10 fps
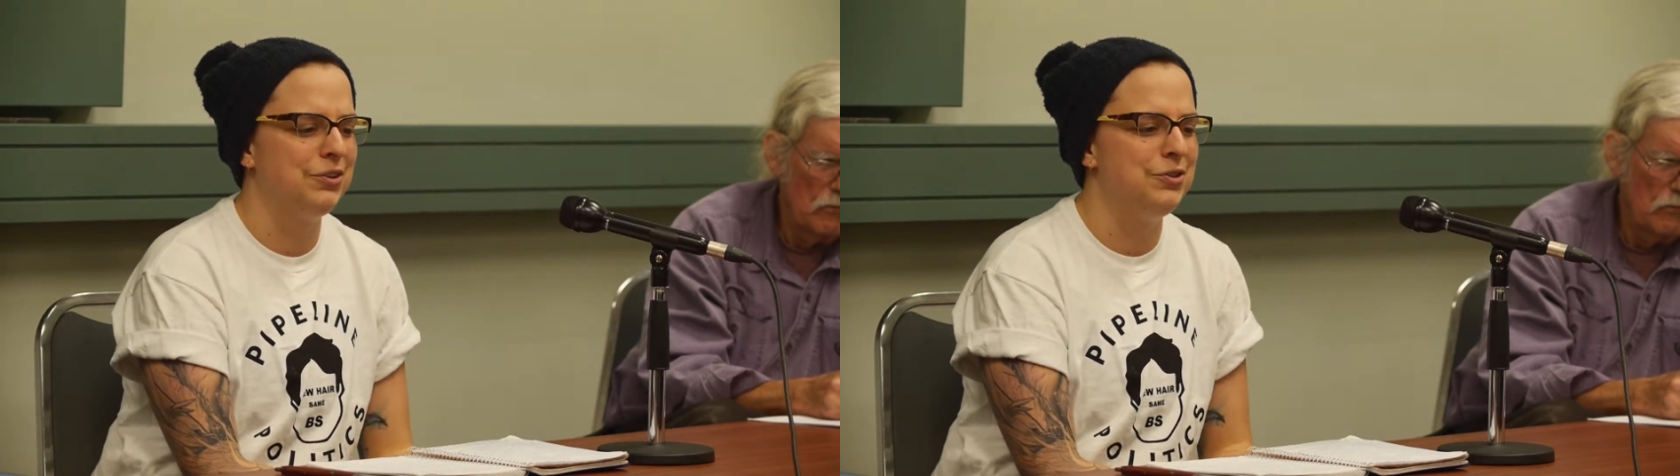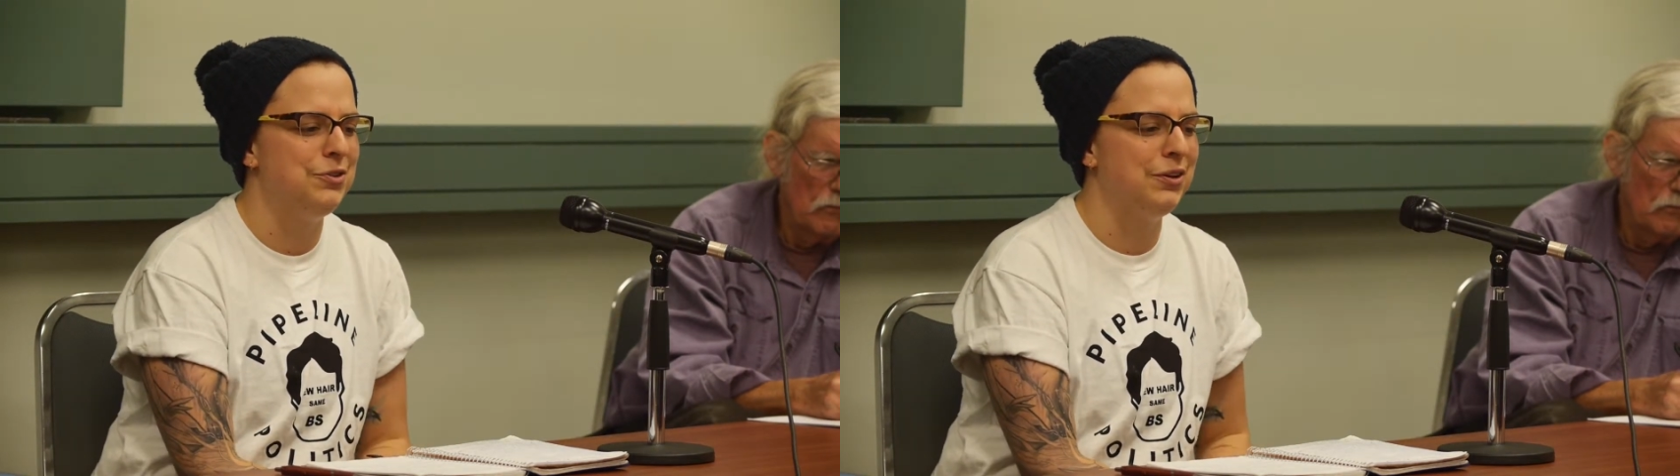
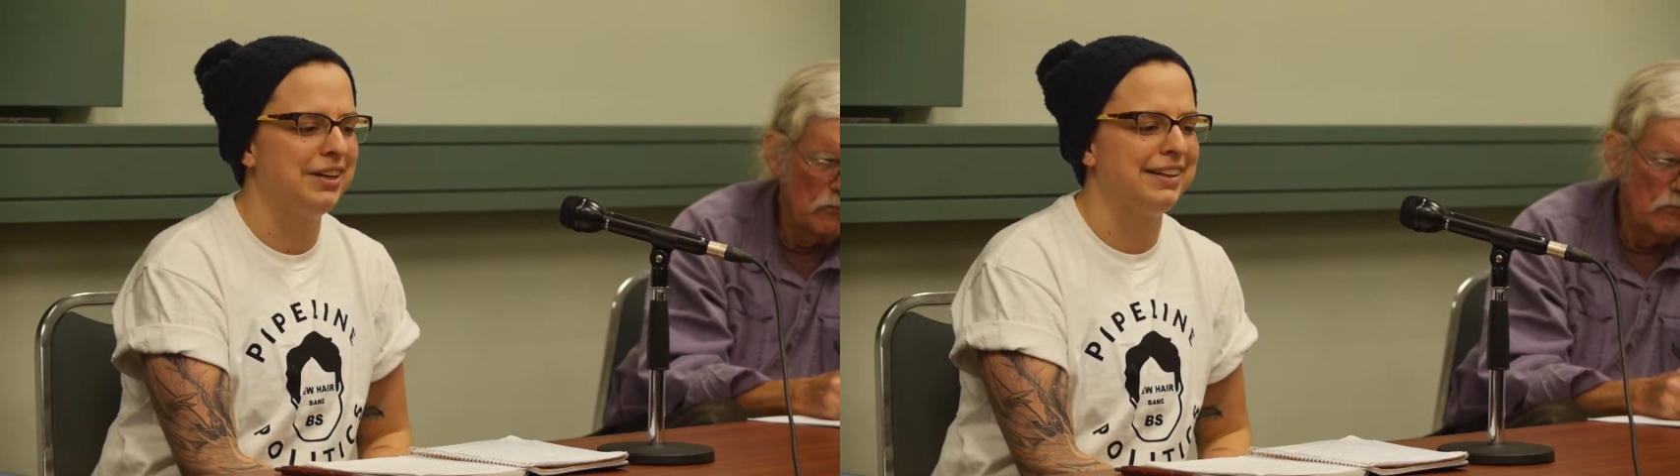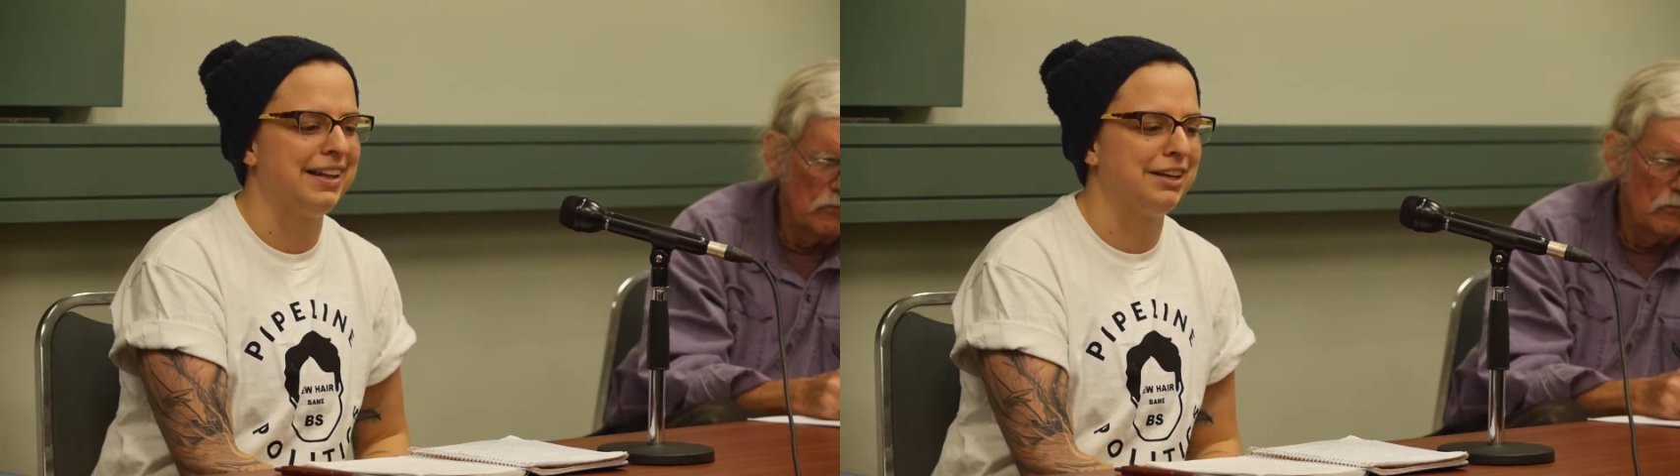who
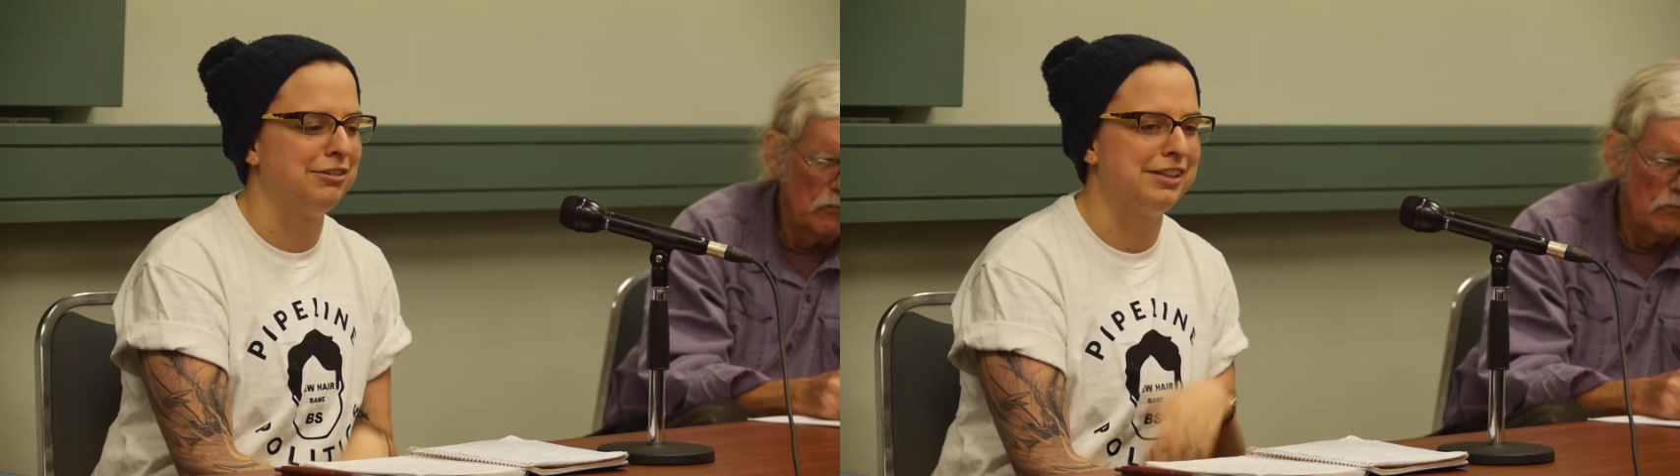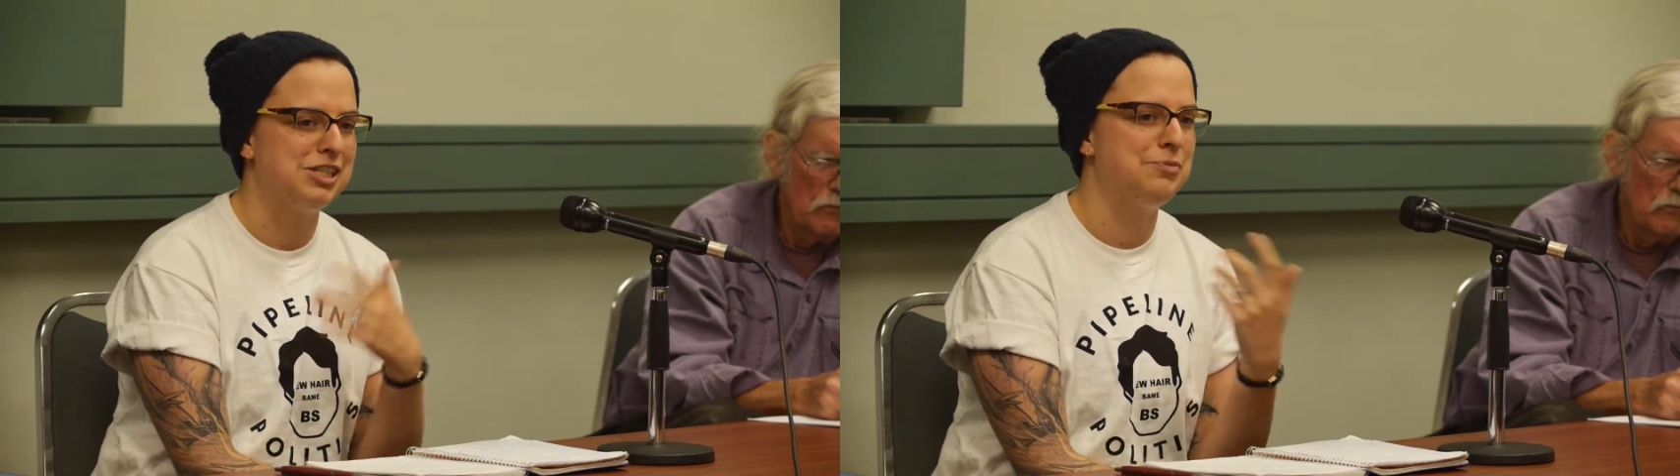can like
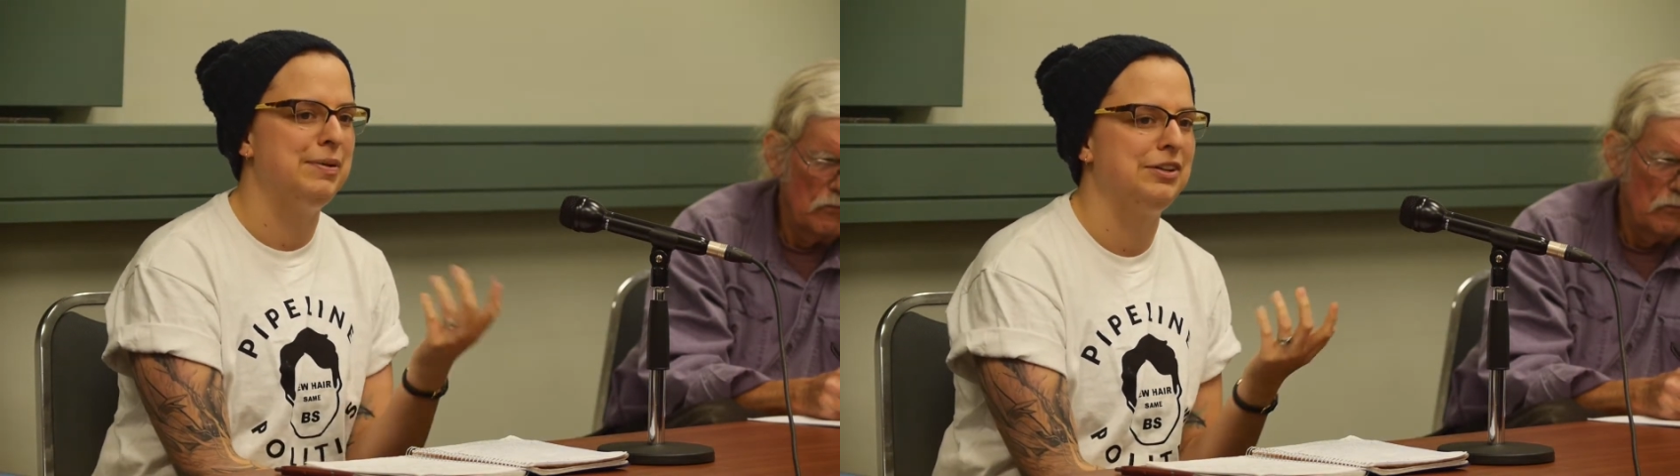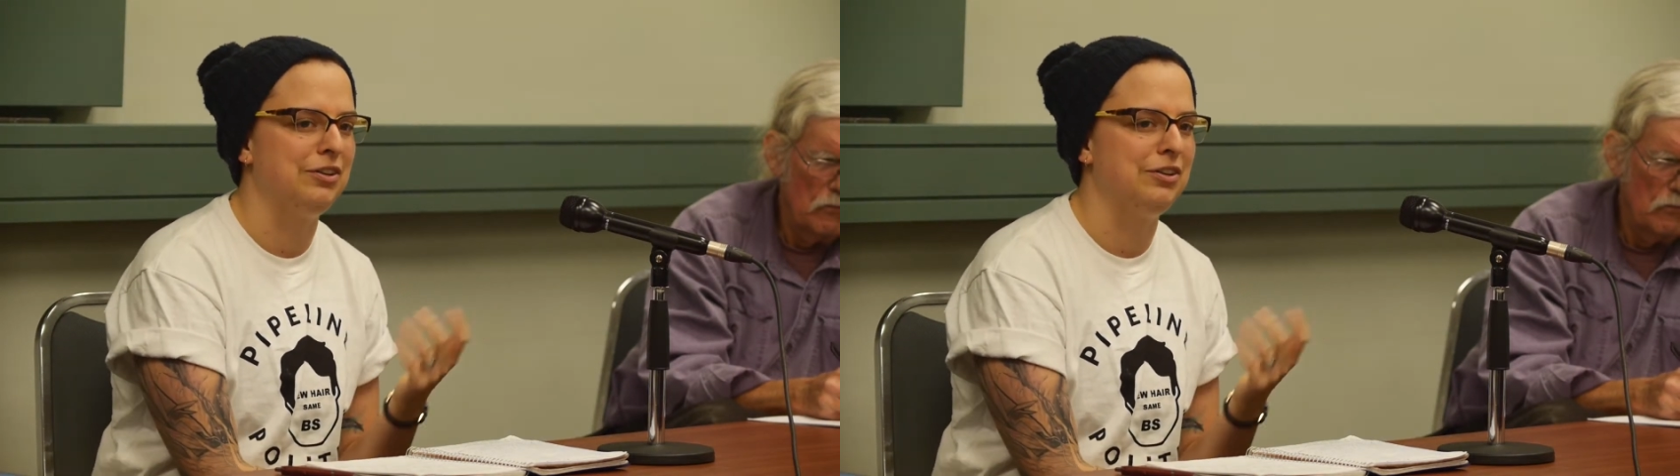really spin